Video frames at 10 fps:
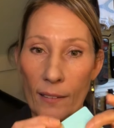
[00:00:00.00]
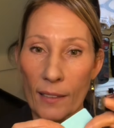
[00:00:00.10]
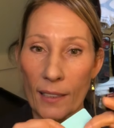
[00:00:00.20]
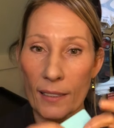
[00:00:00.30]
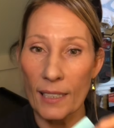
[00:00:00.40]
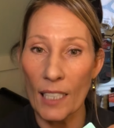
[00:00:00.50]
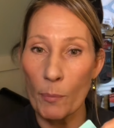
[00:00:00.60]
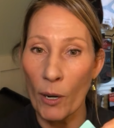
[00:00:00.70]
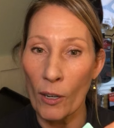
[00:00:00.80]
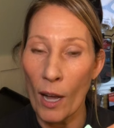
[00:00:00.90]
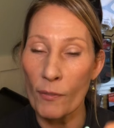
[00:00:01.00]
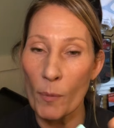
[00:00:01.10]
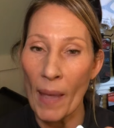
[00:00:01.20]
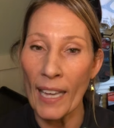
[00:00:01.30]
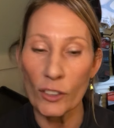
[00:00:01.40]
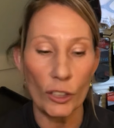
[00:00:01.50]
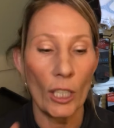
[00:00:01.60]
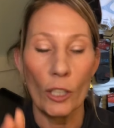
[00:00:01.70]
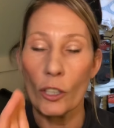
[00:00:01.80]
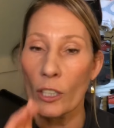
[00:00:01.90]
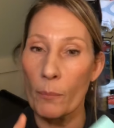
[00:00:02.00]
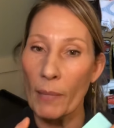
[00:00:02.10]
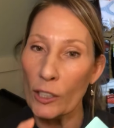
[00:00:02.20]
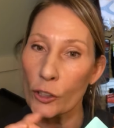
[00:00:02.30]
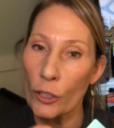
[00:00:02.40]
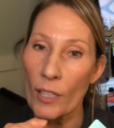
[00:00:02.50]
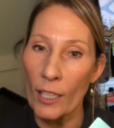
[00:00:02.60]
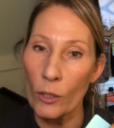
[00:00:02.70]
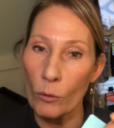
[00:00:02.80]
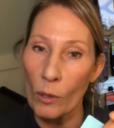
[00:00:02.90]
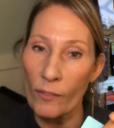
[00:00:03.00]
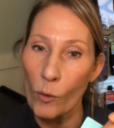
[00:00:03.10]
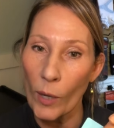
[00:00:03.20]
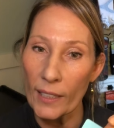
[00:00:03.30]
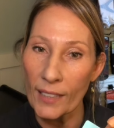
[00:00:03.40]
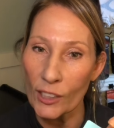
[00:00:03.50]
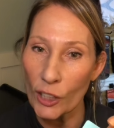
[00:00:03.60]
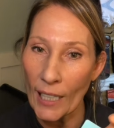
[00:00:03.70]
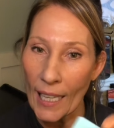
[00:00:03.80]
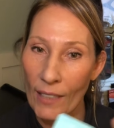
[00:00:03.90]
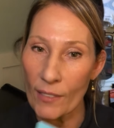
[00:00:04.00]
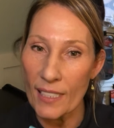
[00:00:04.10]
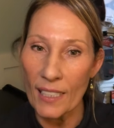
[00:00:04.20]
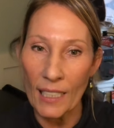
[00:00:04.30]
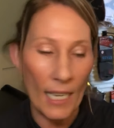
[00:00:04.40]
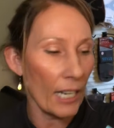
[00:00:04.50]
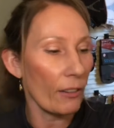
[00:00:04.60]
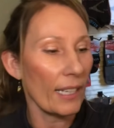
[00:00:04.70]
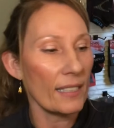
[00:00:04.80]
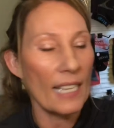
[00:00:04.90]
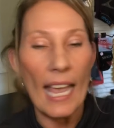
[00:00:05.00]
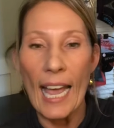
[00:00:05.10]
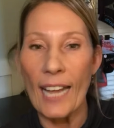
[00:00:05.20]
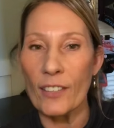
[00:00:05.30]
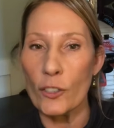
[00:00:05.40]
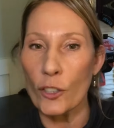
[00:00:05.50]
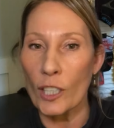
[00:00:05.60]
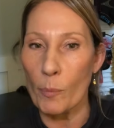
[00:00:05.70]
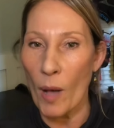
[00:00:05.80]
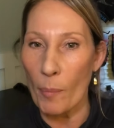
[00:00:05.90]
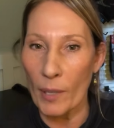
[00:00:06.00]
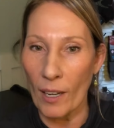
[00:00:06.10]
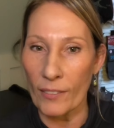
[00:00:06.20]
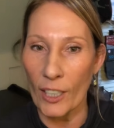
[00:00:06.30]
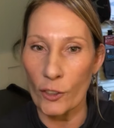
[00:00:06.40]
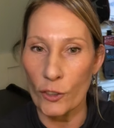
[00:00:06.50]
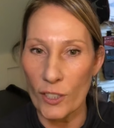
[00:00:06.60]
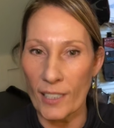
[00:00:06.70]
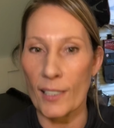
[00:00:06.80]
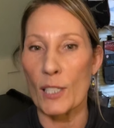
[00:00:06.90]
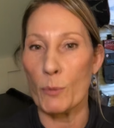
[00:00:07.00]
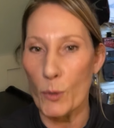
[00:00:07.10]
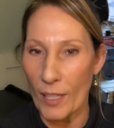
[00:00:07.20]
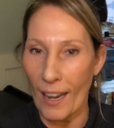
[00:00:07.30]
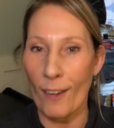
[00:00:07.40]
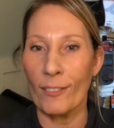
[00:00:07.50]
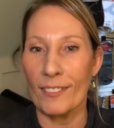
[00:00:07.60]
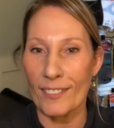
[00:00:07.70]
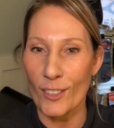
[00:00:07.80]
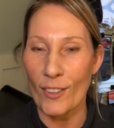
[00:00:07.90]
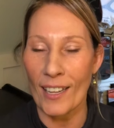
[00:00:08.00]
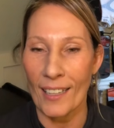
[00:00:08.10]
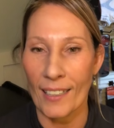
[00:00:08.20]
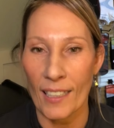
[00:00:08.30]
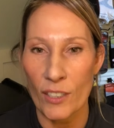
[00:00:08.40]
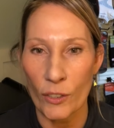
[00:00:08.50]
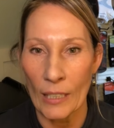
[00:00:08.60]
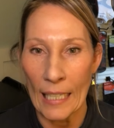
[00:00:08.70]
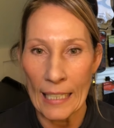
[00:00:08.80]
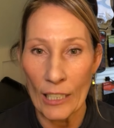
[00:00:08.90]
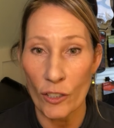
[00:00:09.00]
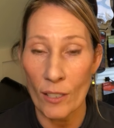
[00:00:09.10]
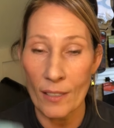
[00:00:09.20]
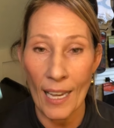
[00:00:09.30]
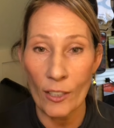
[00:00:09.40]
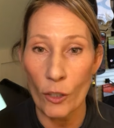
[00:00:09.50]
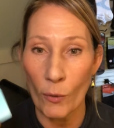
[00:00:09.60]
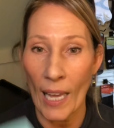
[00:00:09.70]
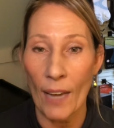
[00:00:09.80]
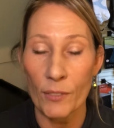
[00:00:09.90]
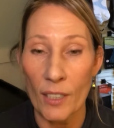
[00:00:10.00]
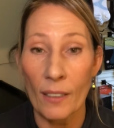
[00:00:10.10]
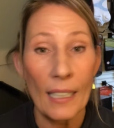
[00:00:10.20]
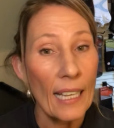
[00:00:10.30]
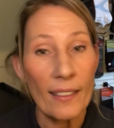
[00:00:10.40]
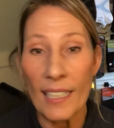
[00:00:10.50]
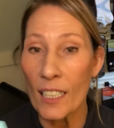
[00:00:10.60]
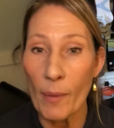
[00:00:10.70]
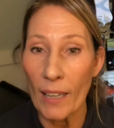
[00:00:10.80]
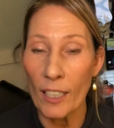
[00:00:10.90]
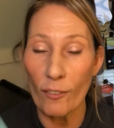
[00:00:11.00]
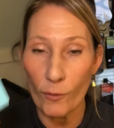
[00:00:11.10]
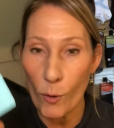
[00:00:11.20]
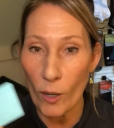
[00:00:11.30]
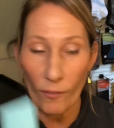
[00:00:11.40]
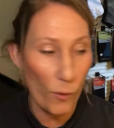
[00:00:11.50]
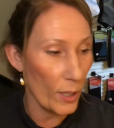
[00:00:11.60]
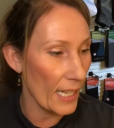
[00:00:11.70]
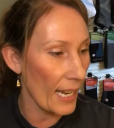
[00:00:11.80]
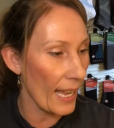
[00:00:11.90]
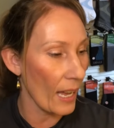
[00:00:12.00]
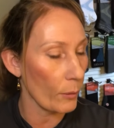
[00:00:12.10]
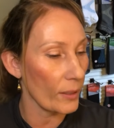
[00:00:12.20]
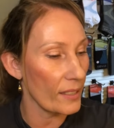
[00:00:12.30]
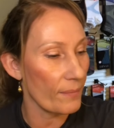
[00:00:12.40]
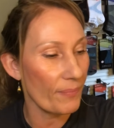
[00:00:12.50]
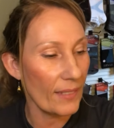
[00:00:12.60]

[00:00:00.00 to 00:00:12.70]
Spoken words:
the sticky part off the patch. You're going to make sure that you avoid touching any of the sticky areas, and then you're going to pop it on there, and you're just going to smooth it out so that it gets good adhesions and you don't have to think about it for 48 hours.